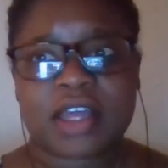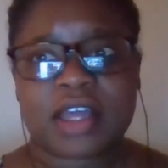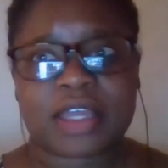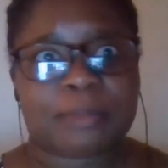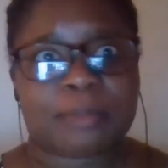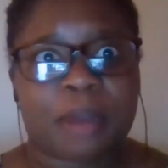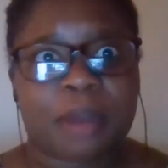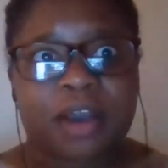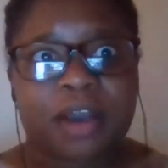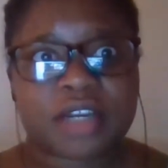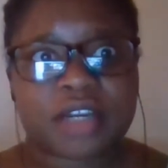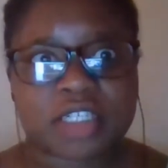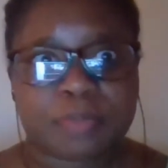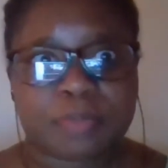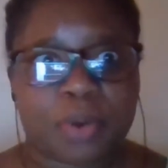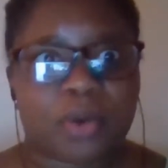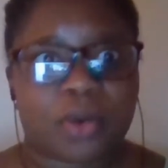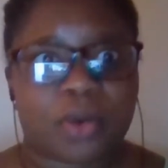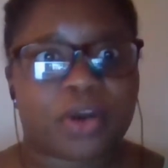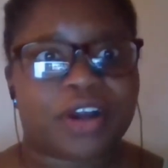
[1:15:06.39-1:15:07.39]
Like, Bard is
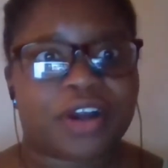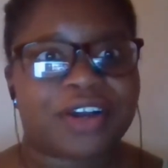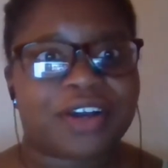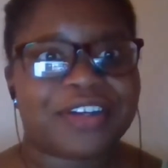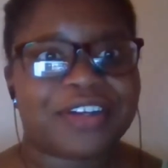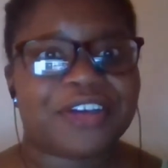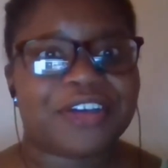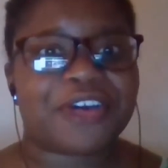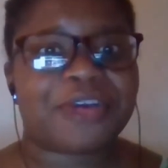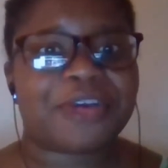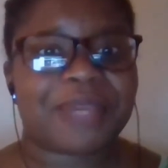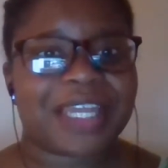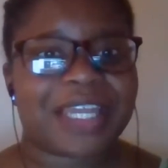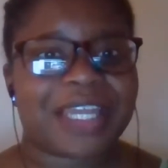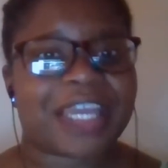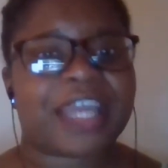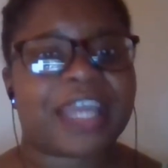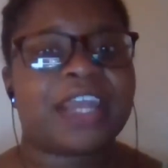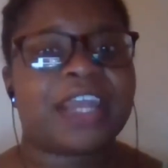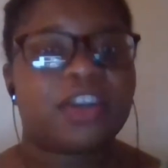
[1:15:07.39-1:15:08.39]
poor, you know what I mean?
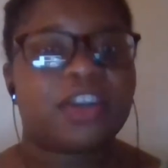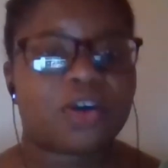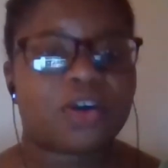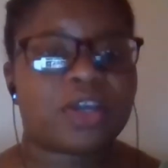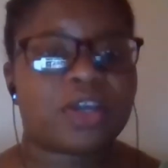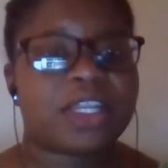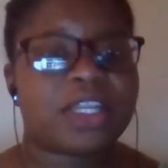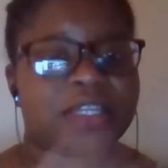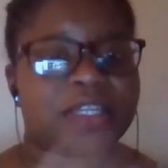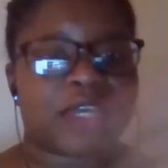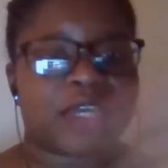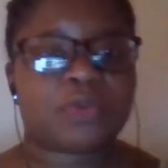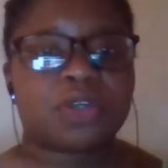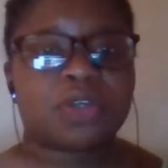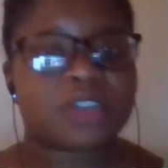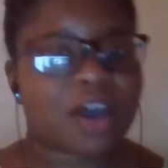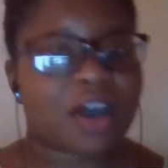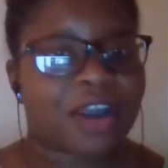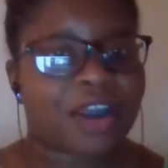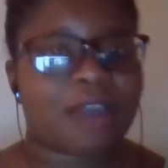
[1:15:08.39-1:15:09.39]
Like, and I know, like,
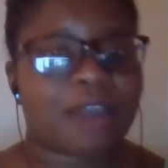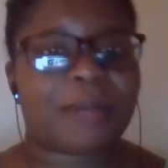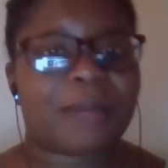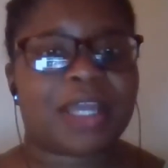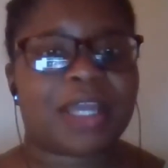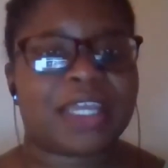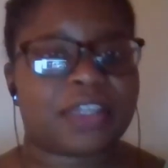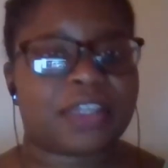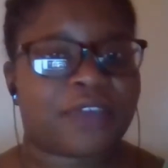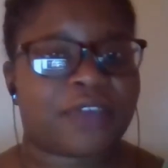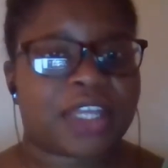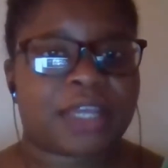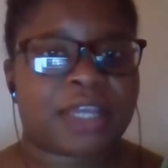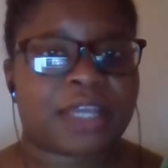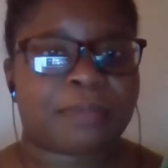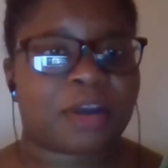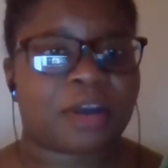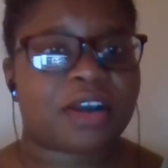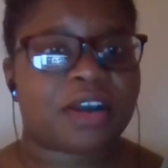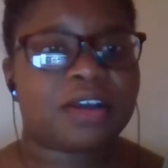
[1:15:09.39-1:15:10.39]
we're talking about, like, the fact
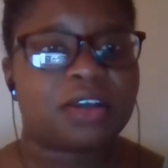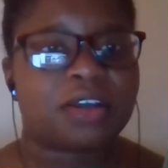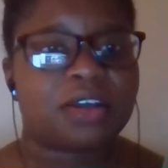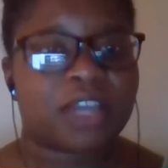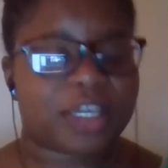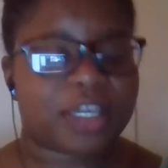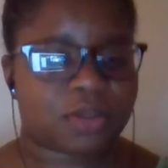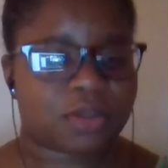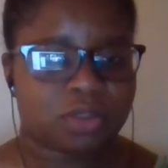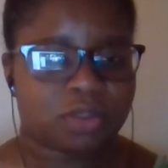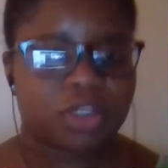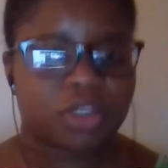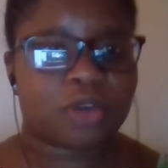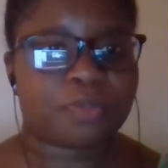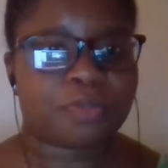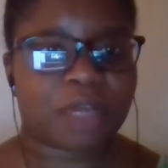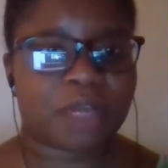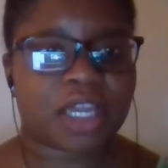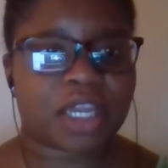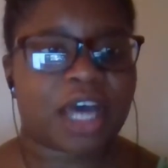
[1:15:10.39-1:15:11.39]
that Bard, like, you
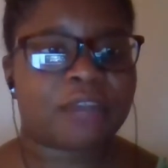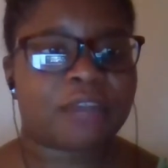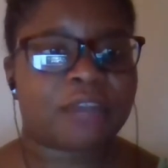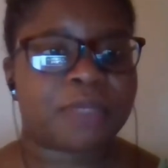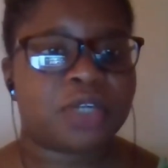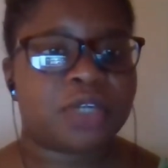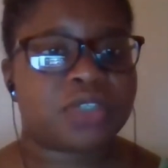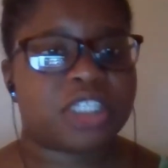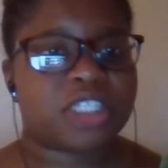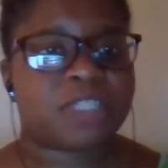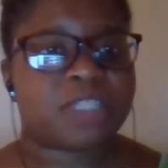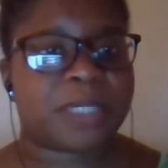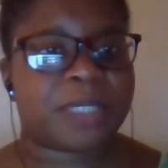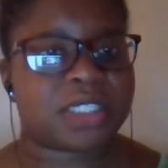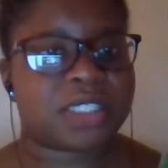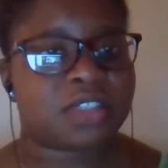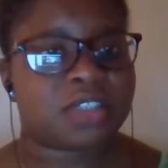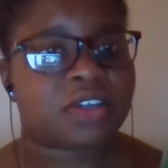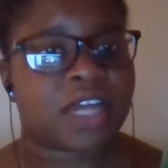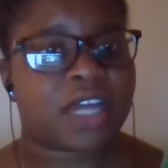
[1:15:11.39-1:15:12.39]
know, a lot of POC
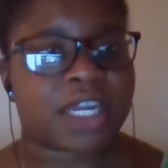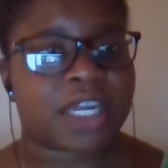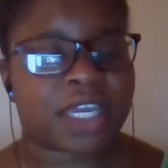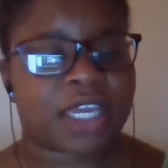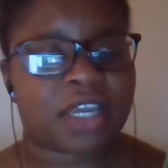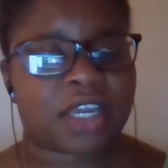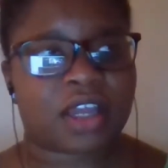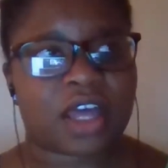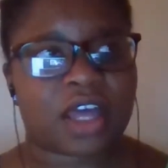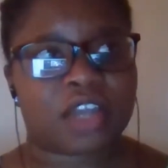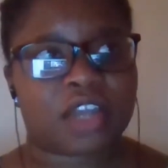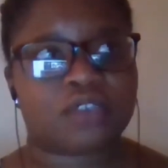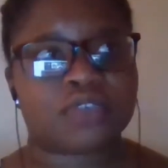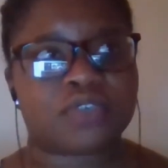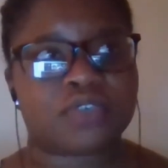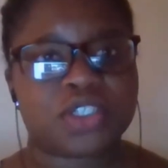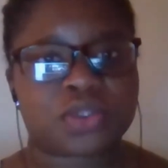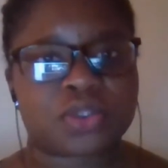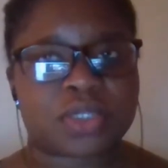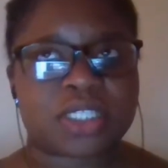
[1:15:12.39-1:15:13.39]
spaces are not getting a lot of the
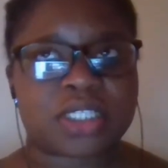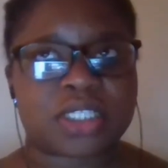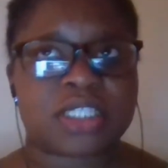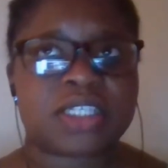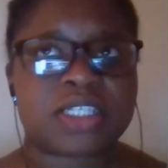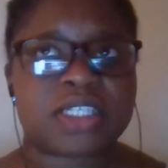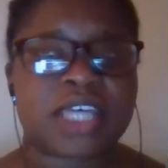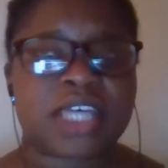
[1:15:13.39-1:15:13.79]
resources